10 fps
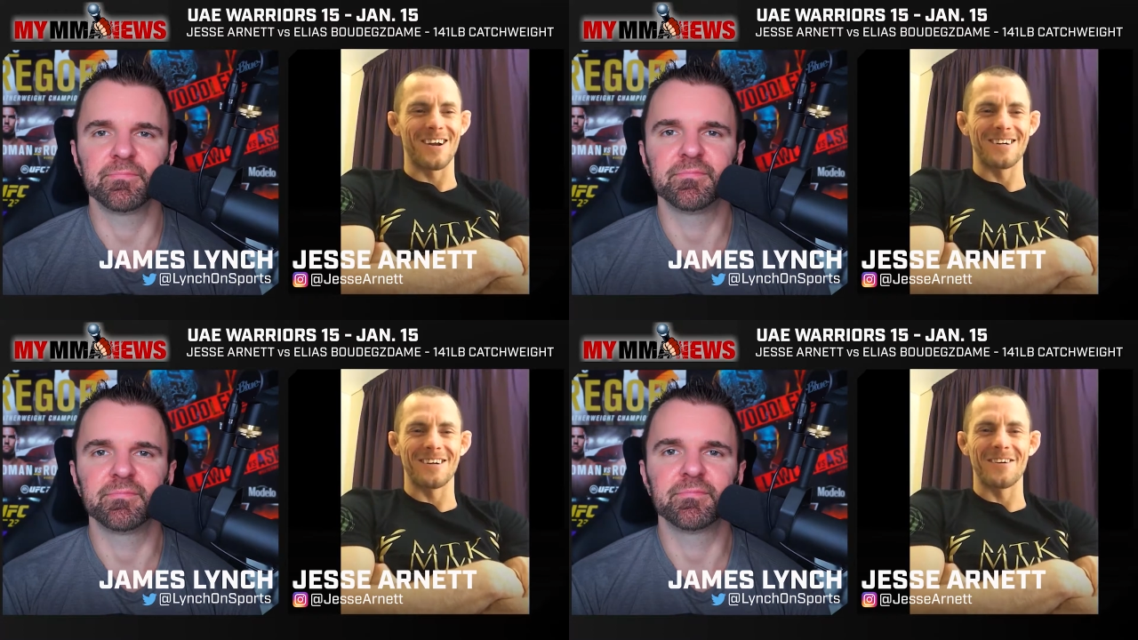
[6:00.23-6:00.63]
Speaker 1: to
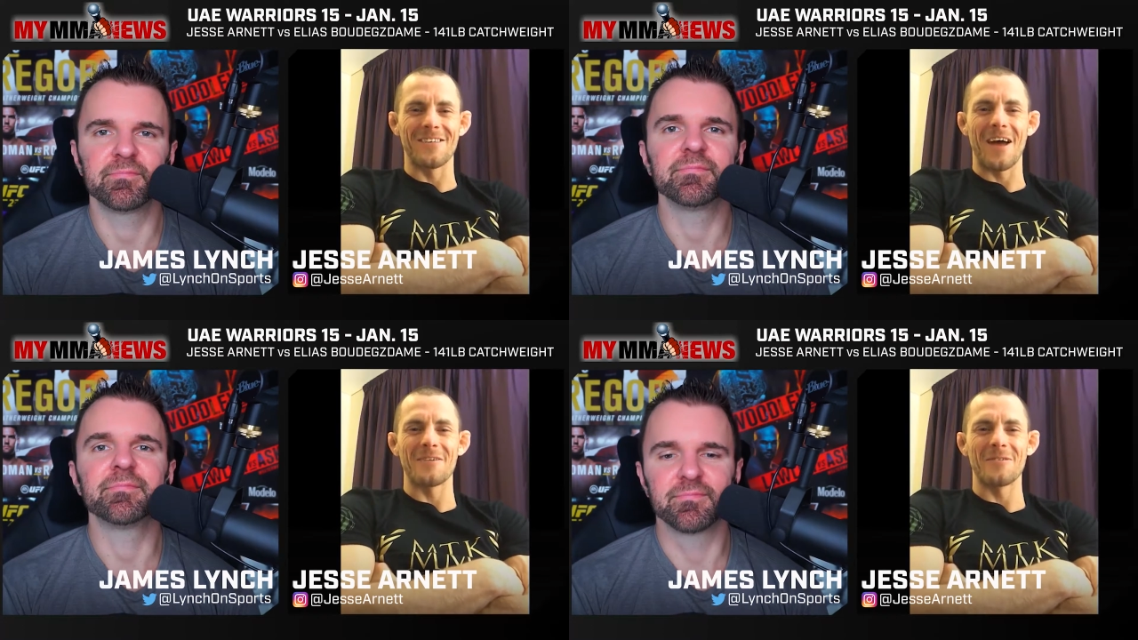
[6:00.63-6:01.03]
earn. You
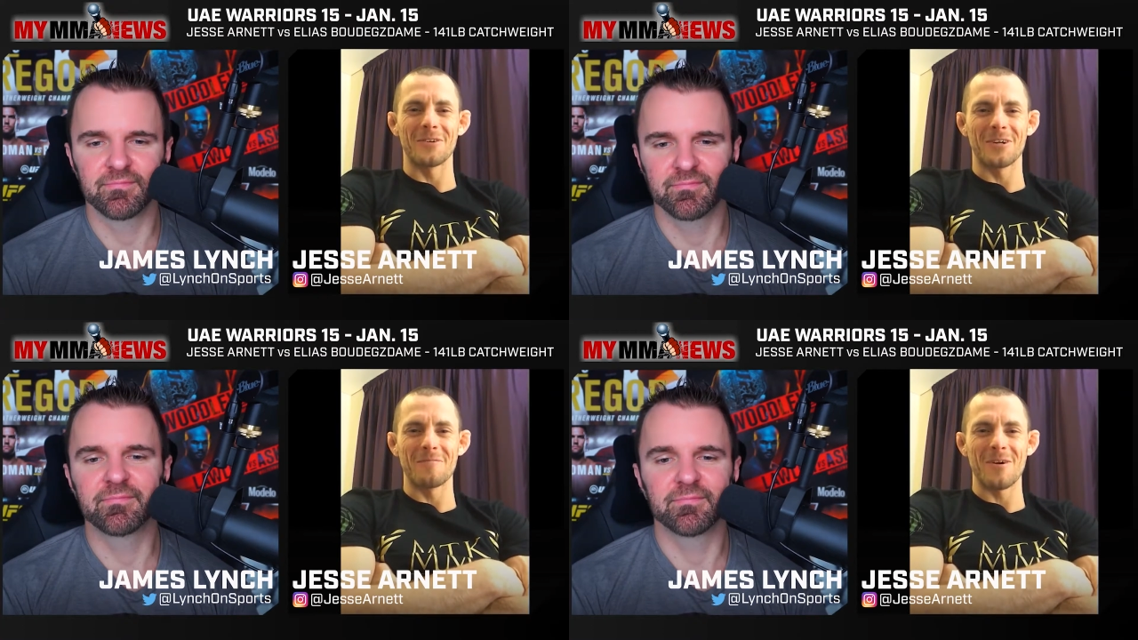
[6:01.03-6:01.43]
know that
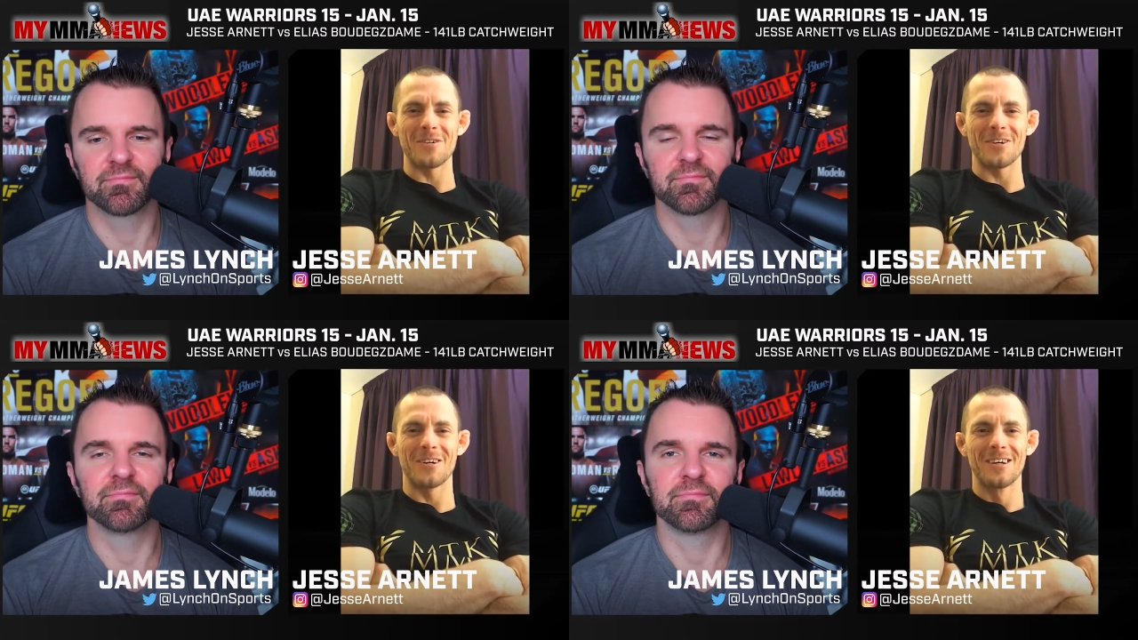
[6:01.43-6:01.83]
old
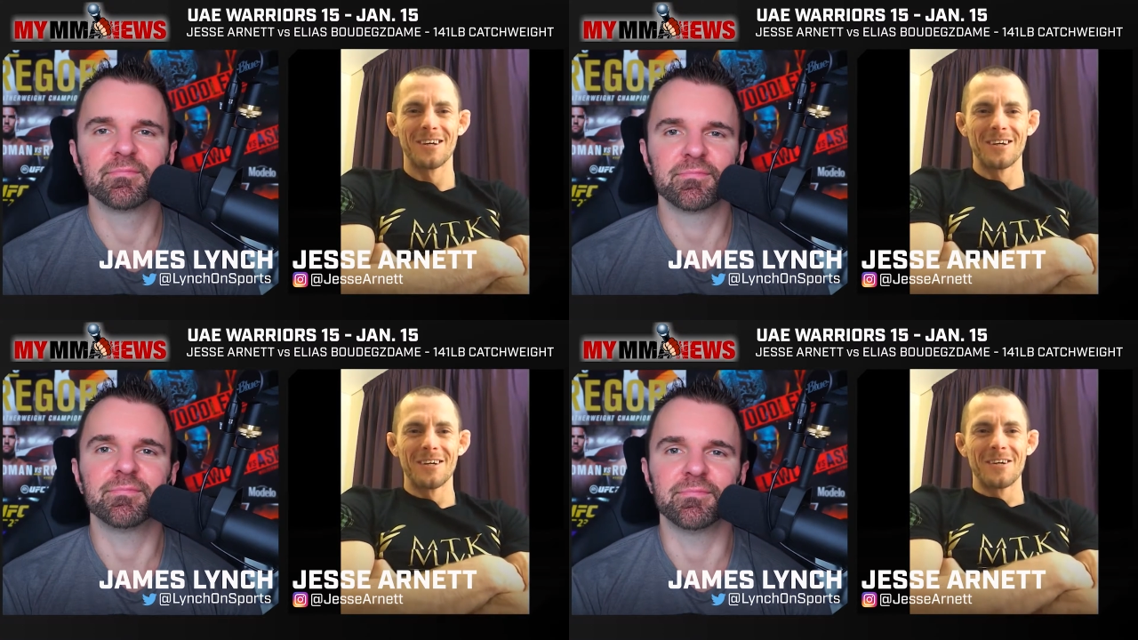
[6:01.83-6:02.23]
commercial,
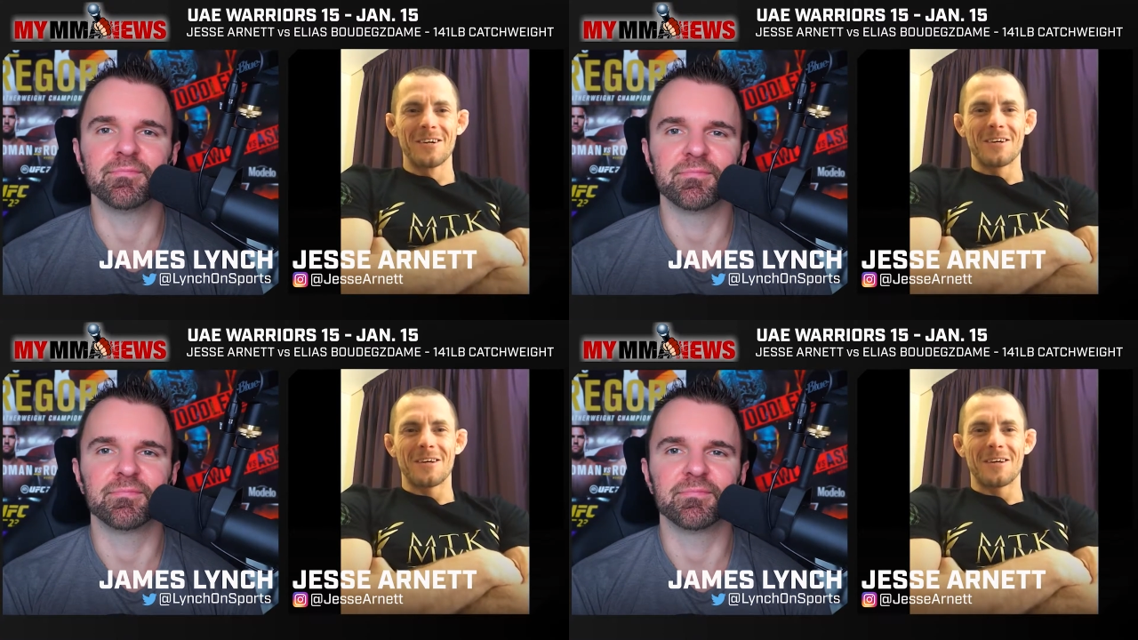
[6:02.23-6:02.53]
mm-hmm.